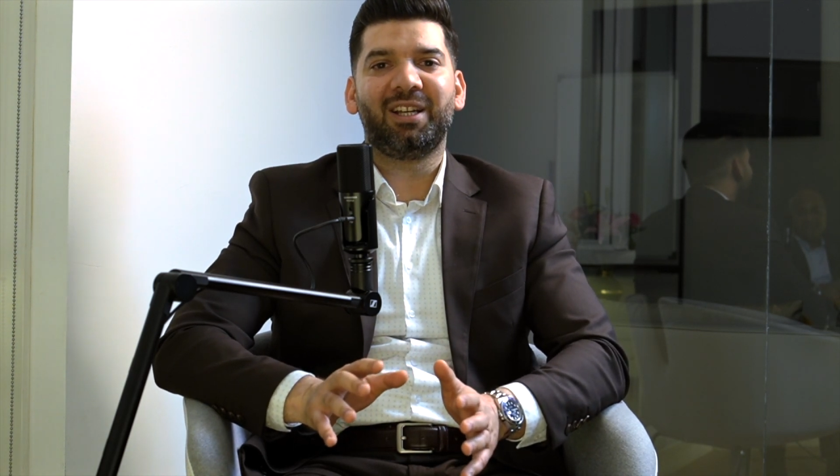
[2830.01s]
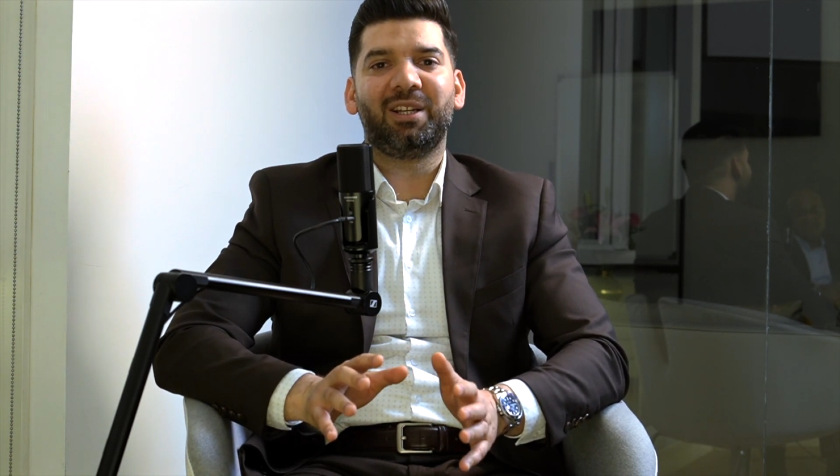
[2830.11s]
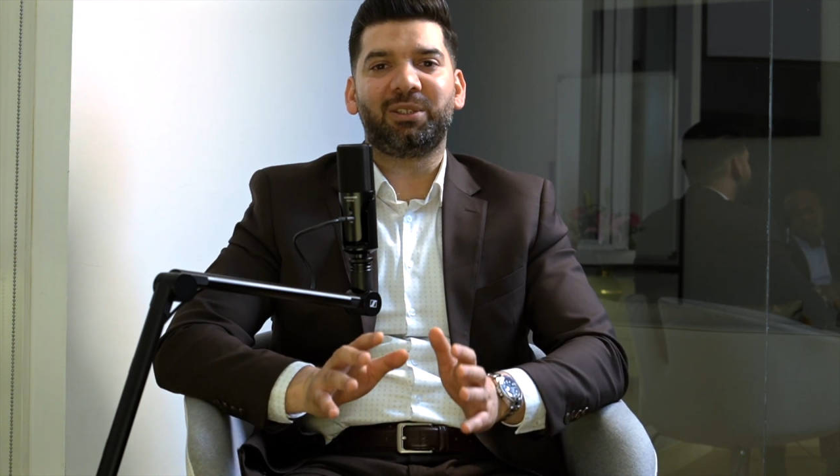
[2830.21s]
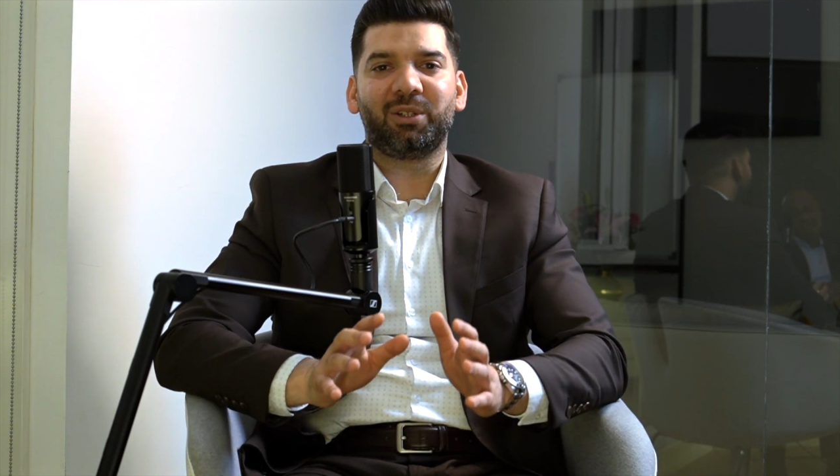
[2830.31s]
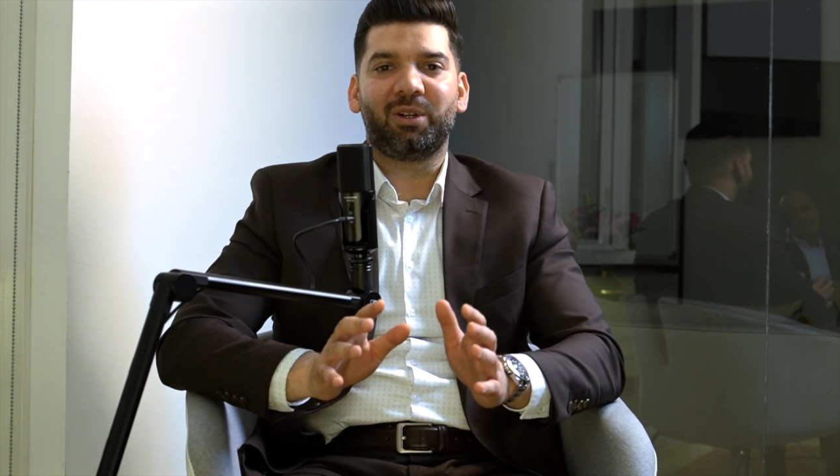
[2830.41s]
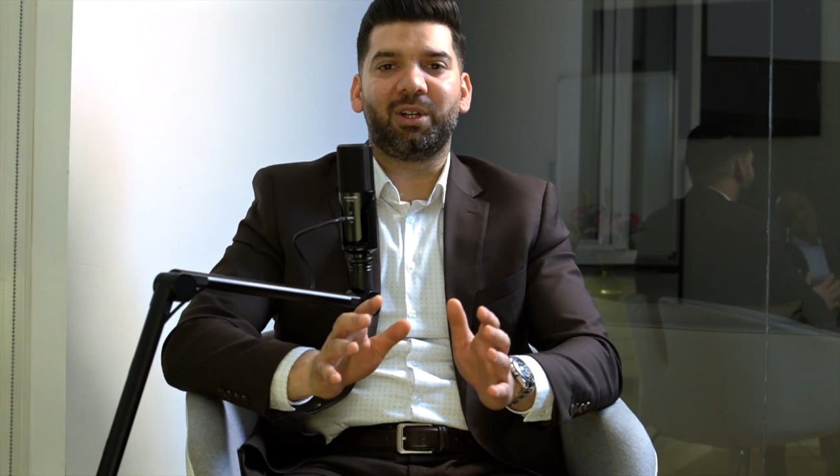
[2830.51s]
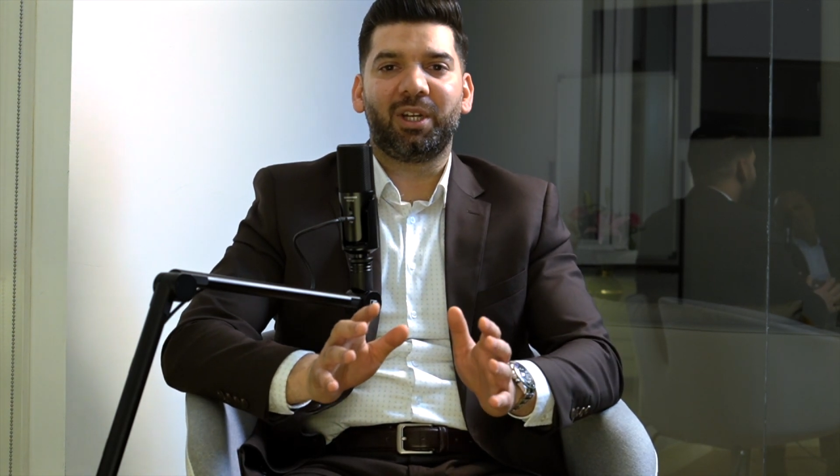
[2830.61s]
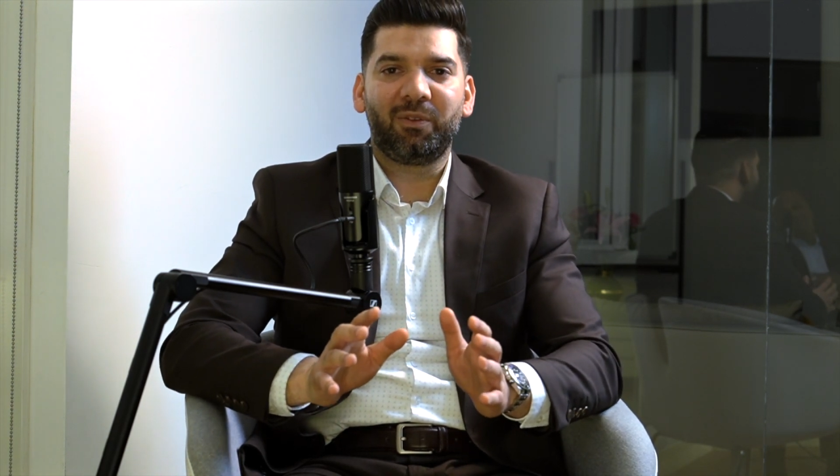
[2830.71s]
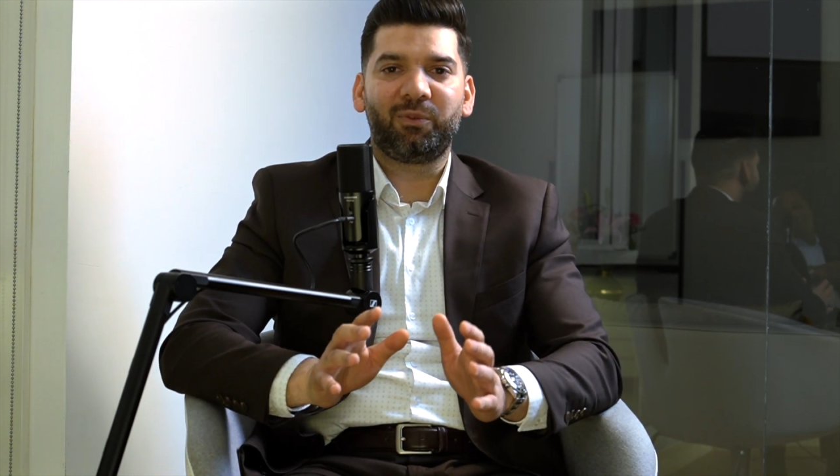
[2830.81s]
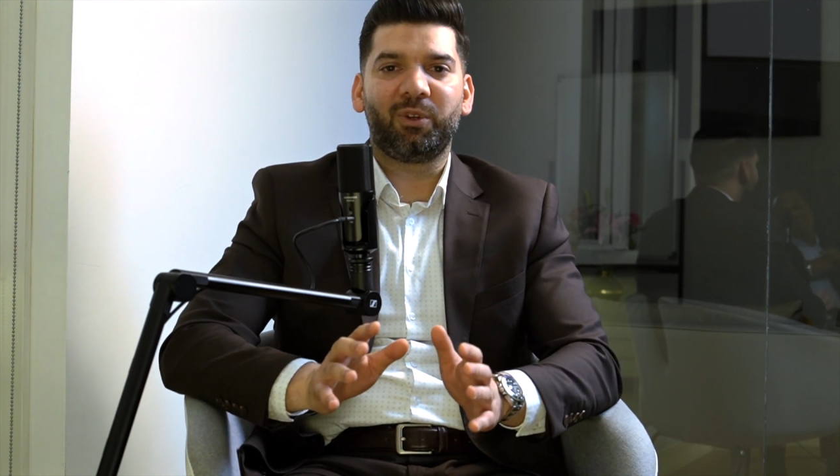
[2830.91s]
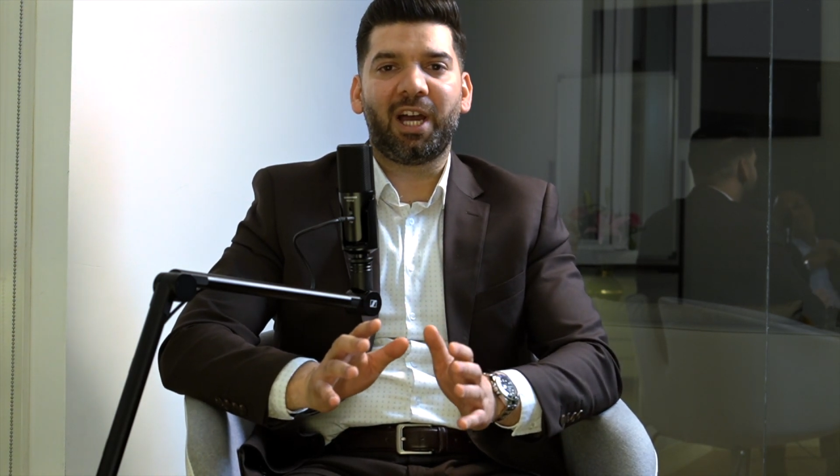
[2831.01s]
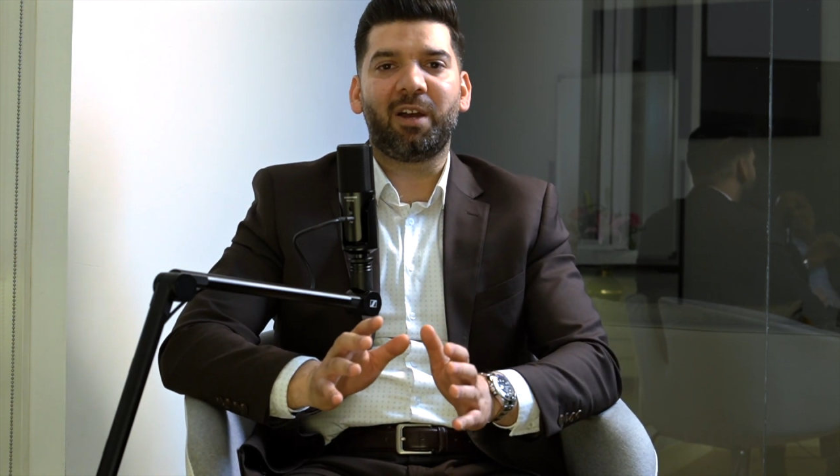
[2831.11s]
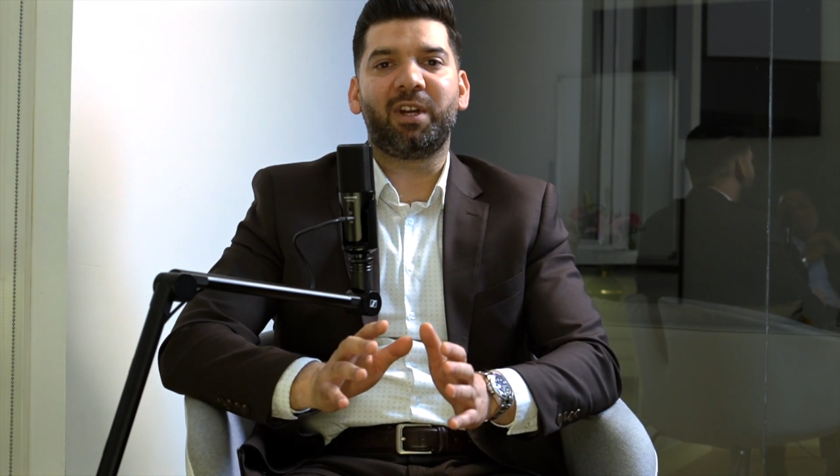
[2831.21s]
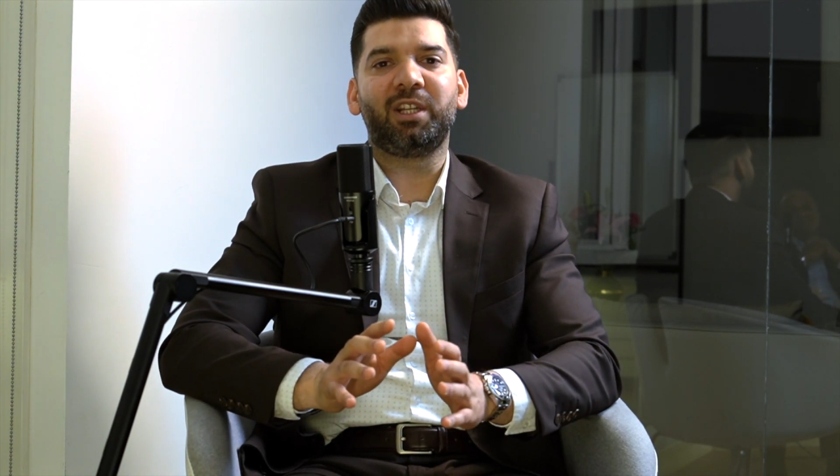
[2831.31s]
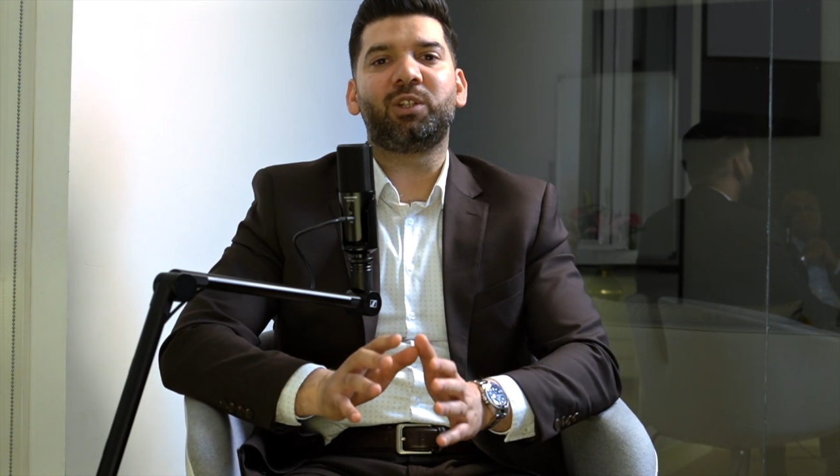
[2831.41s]
So if you have
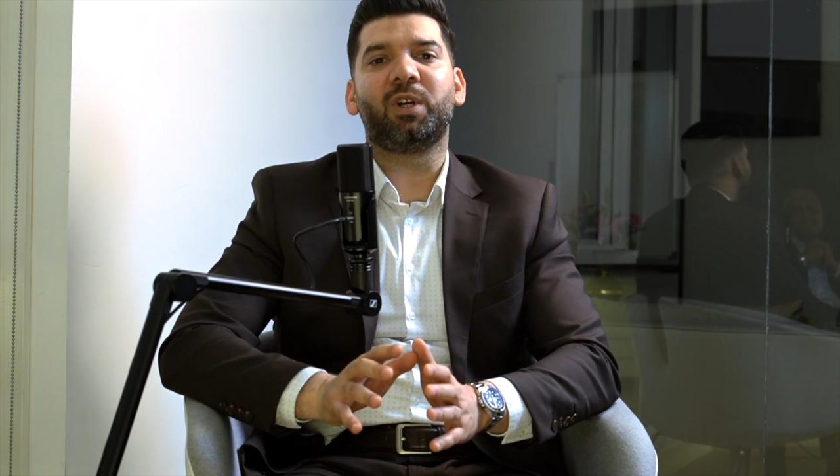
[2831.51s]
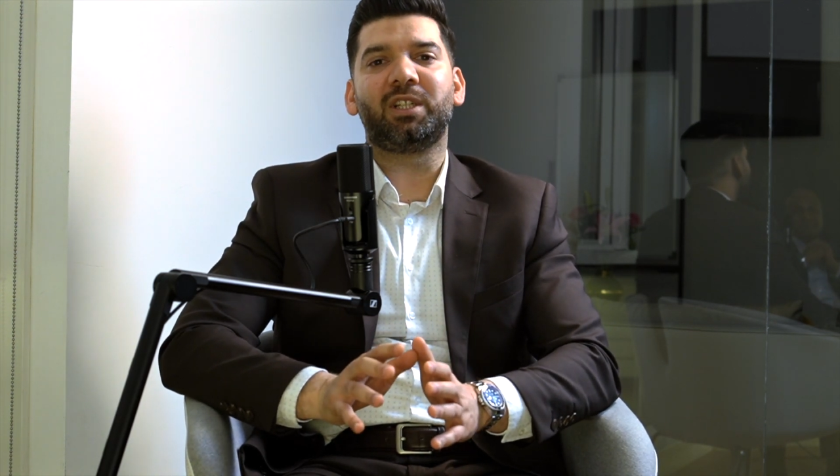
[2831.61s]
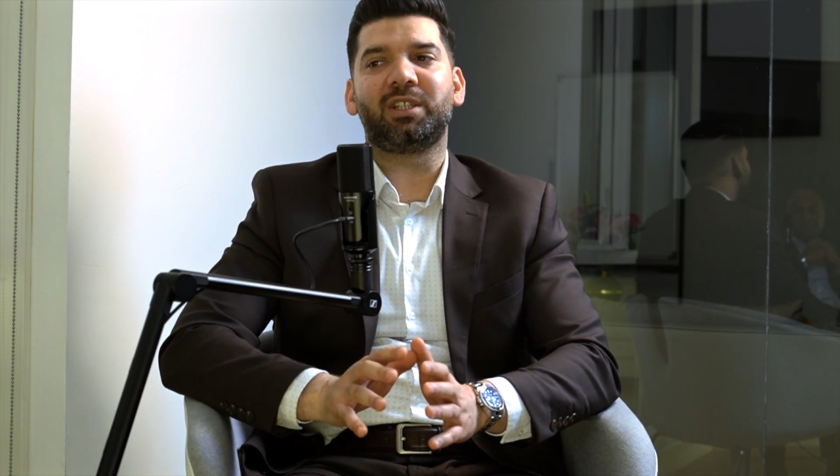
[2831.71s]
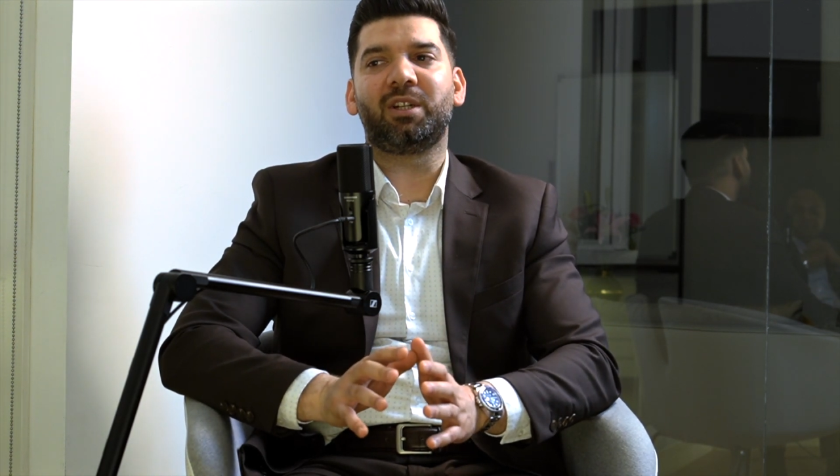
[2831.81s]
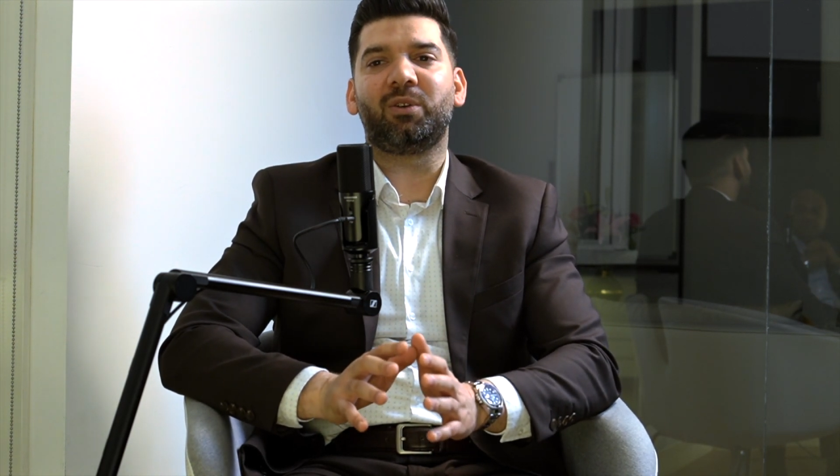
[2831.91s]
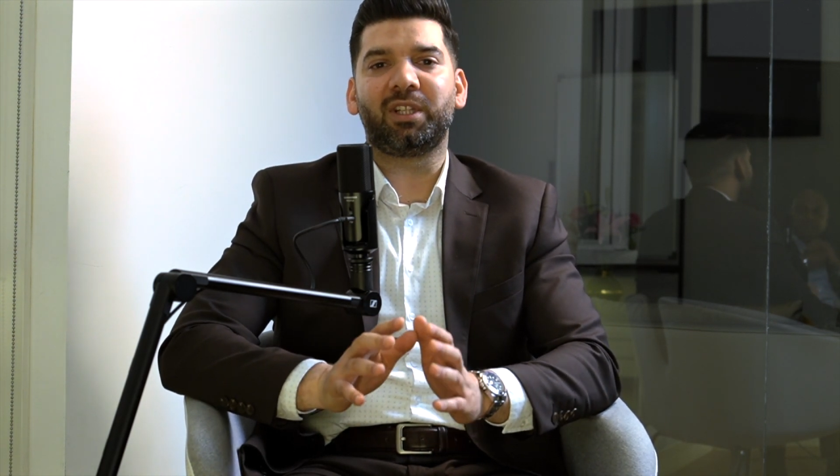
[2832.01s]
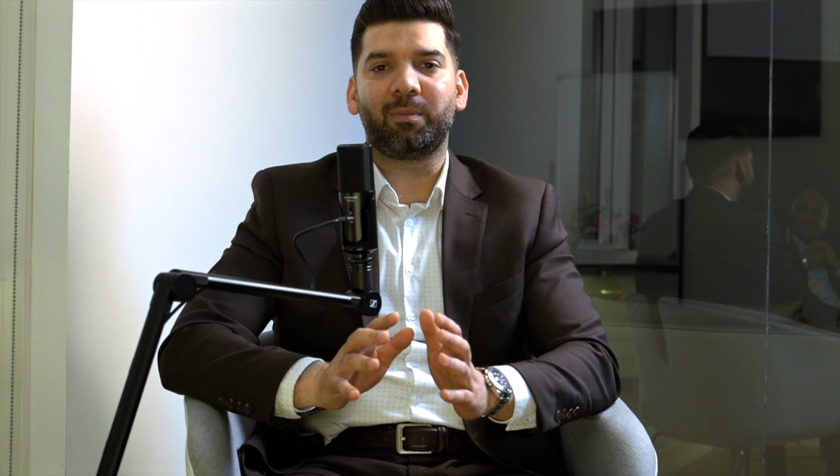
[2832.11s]
any question on